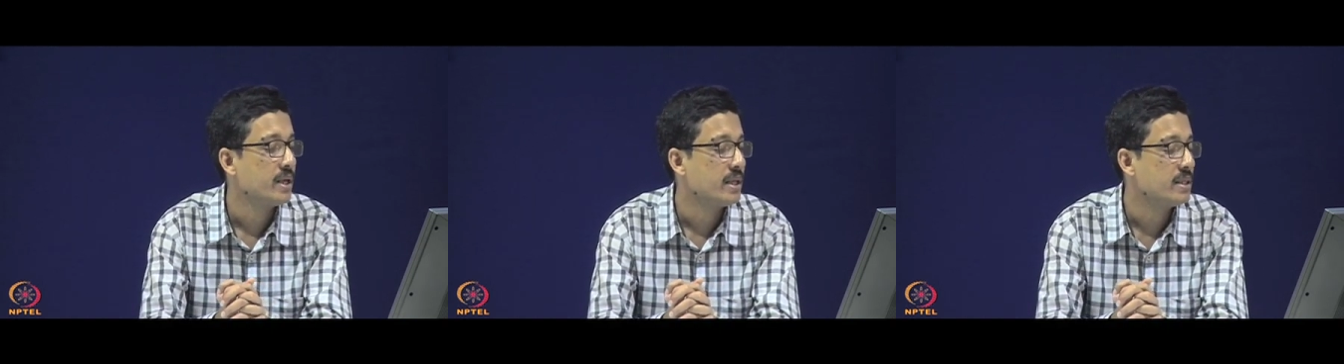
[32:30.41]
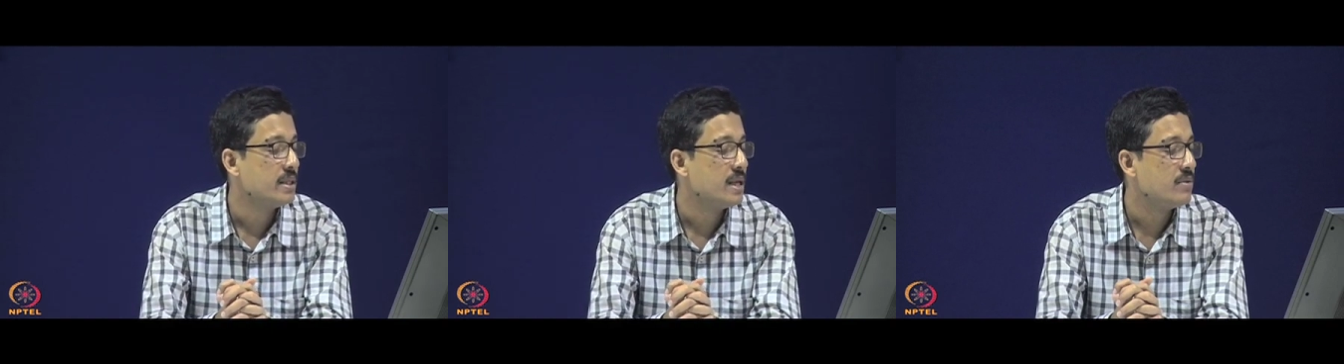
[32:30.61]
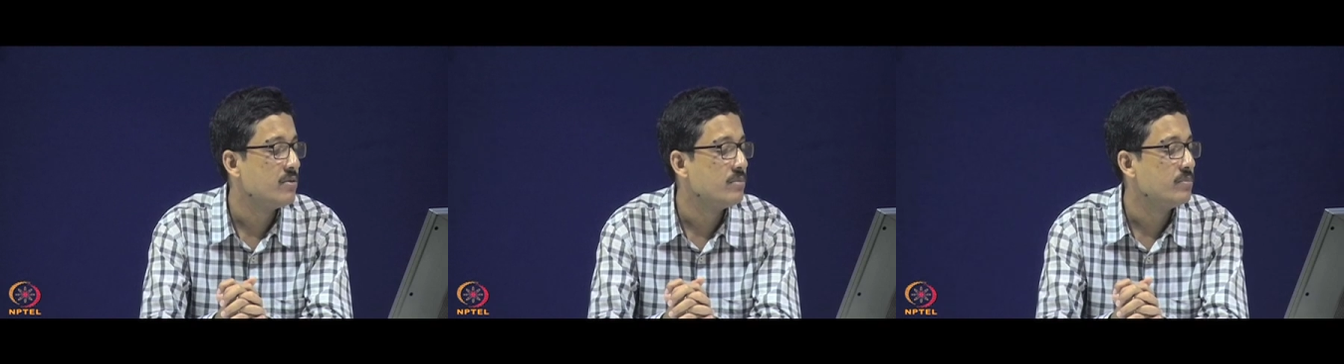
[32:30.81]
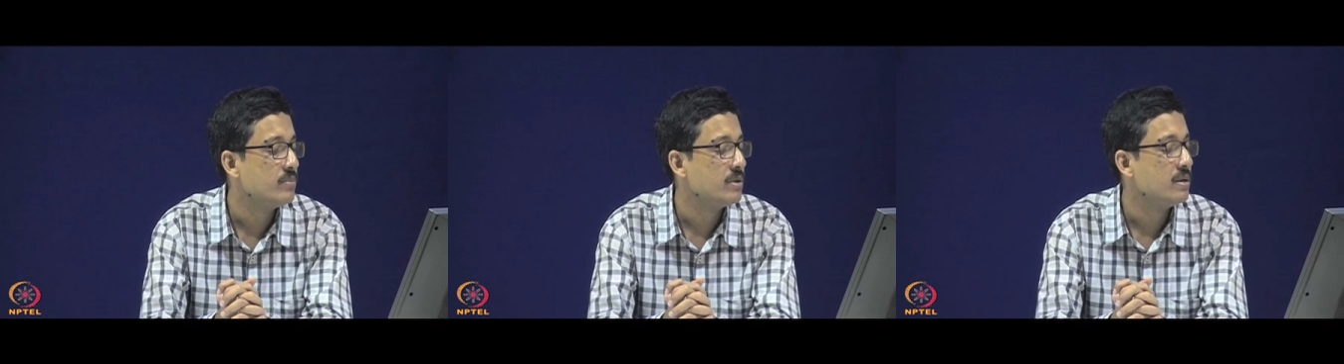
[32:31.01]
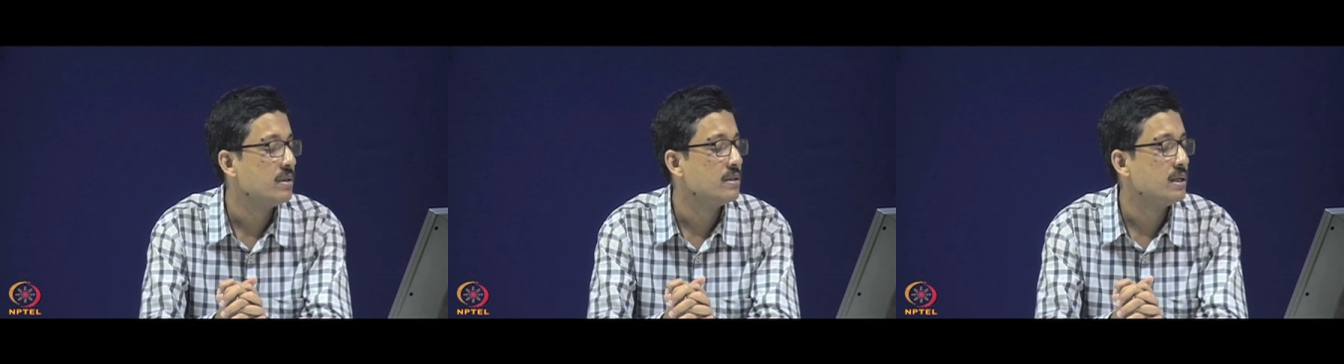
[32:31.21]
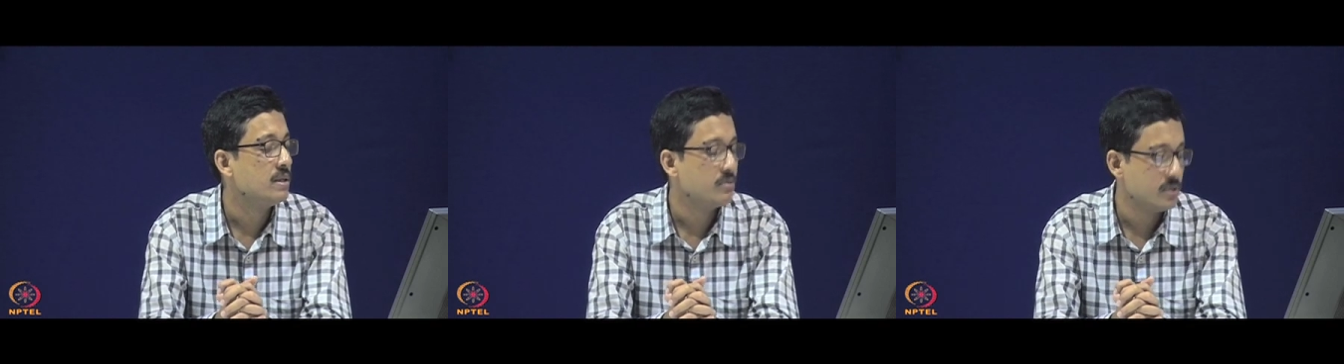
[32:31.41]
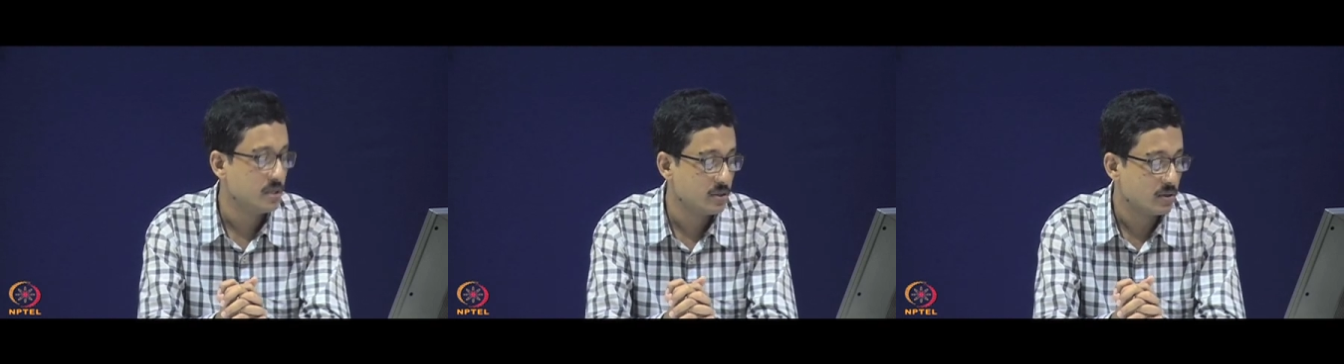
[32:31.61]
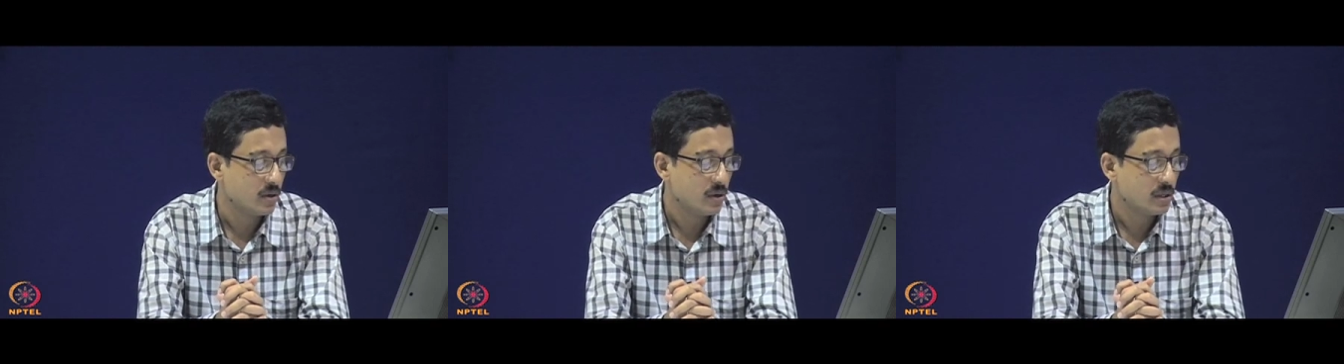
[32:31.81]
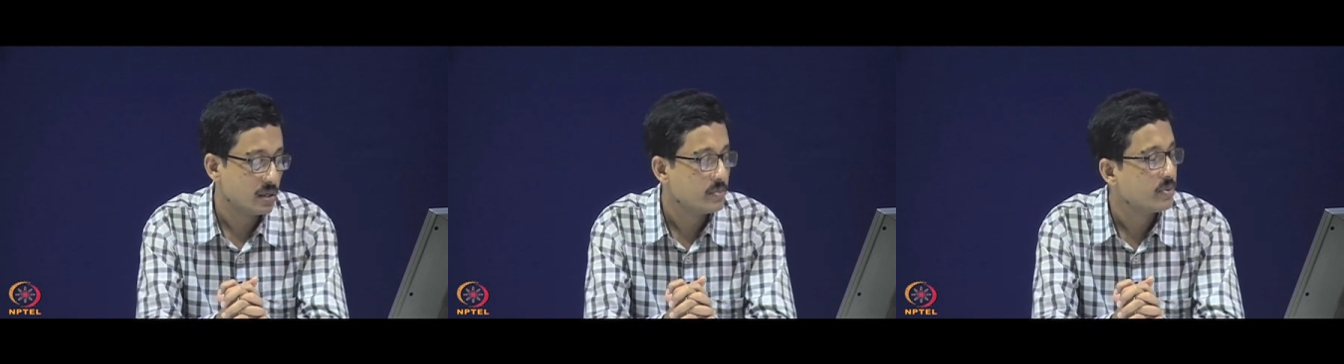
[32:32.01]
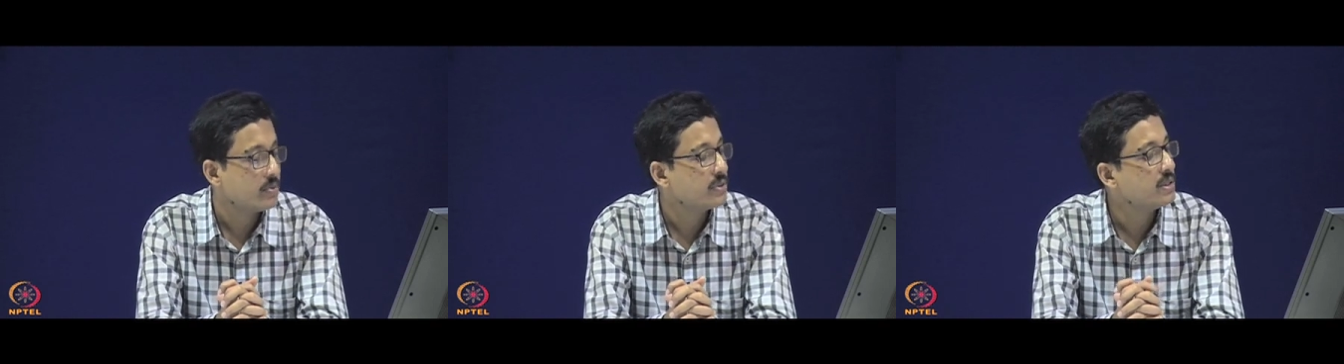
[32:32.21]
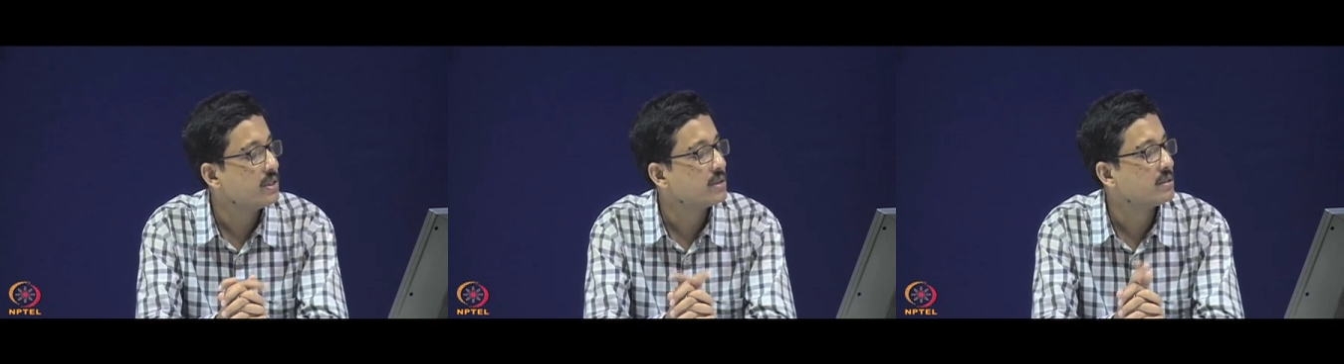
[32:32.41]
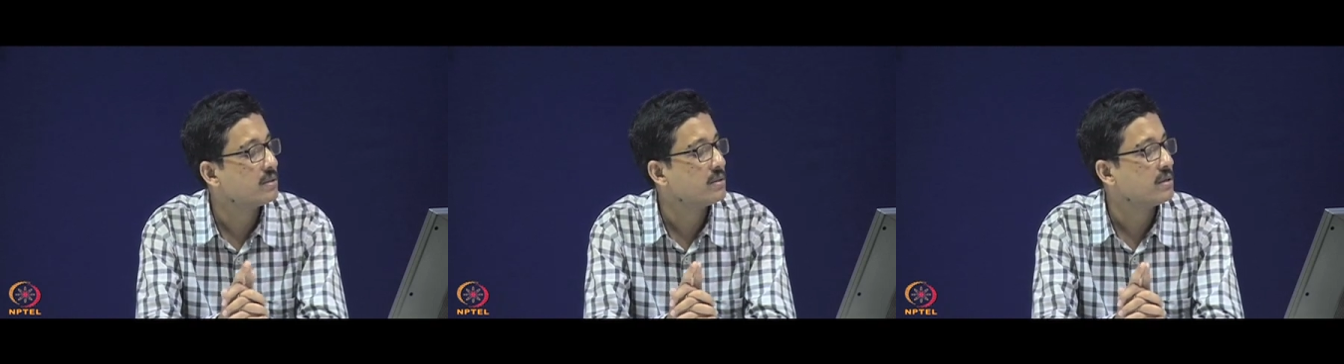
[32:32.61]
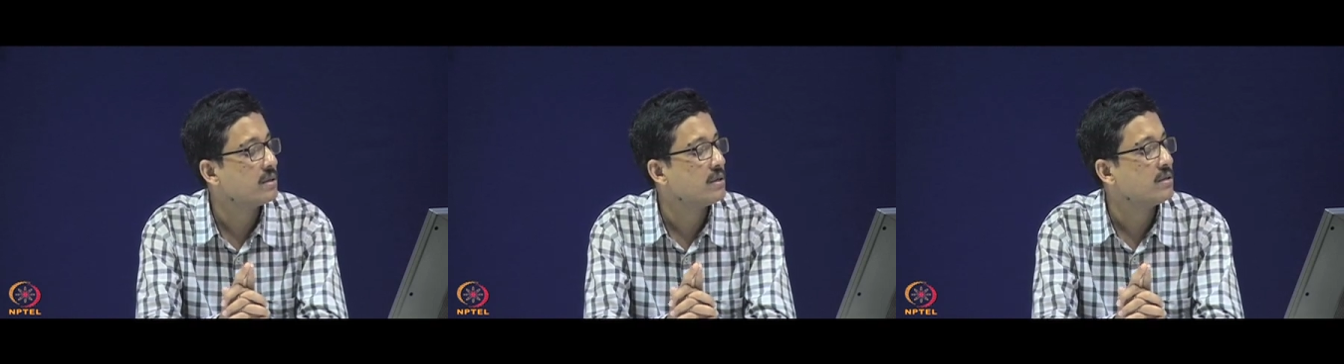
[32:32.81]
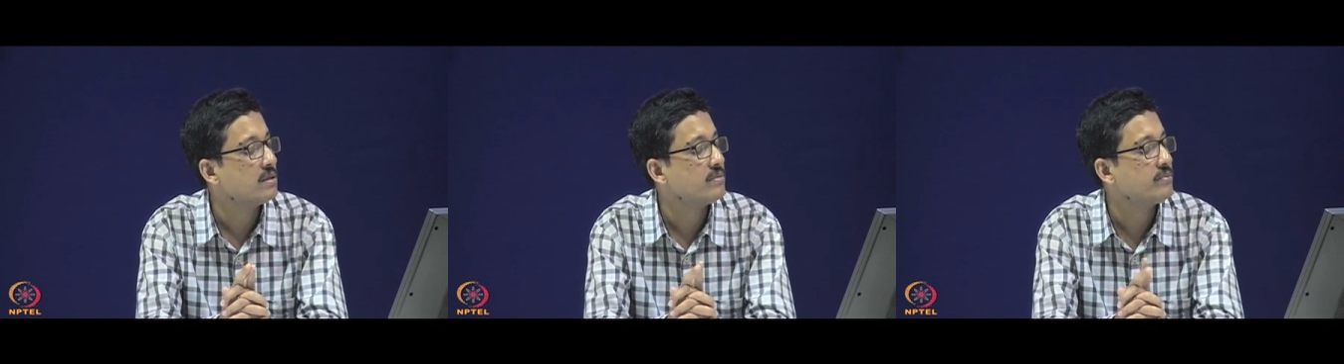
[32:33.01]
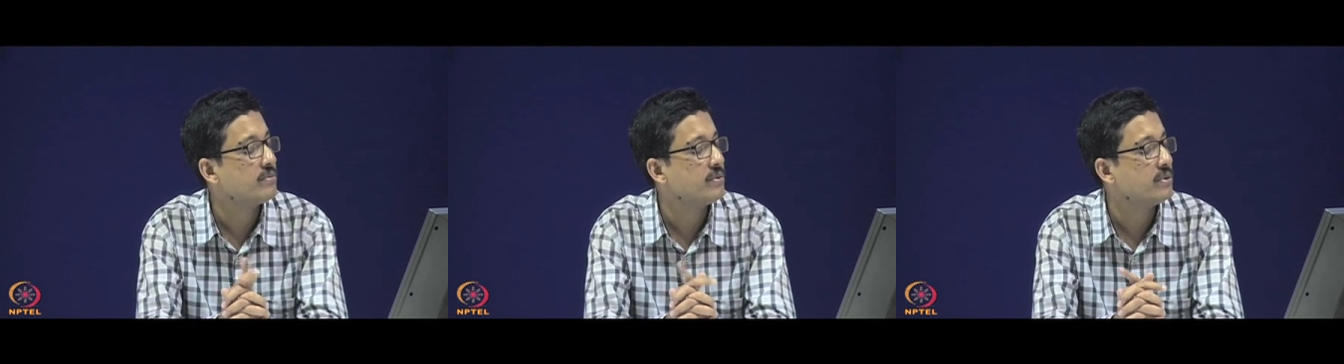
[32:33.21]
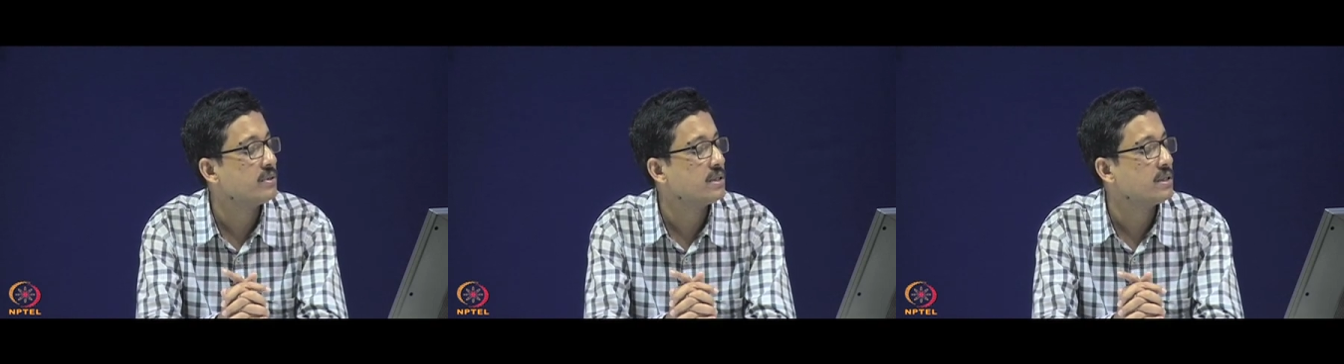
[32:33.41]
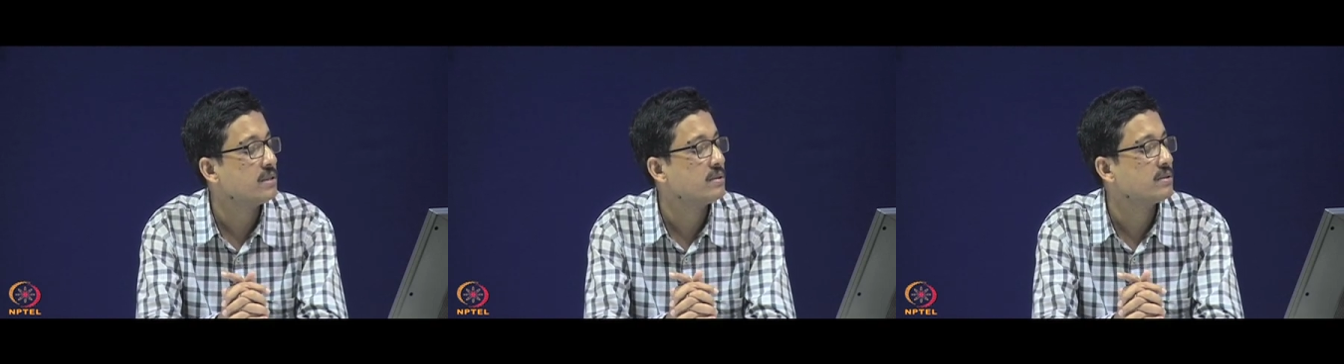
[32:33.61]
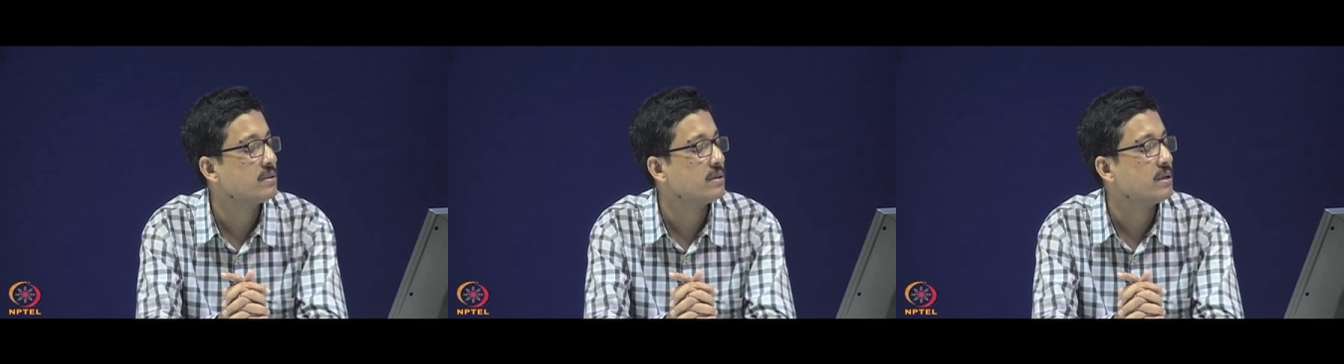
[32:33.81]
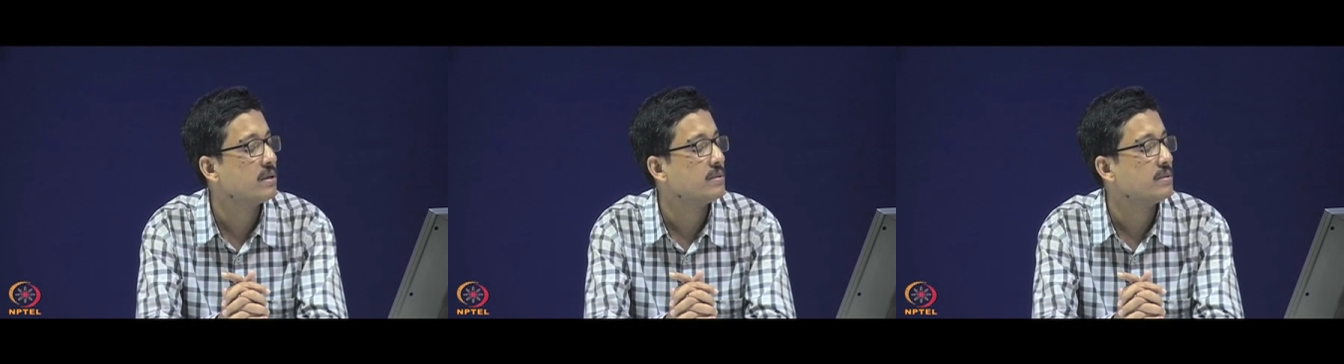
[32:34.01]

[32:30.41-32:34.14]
Then we talked about this fluorescence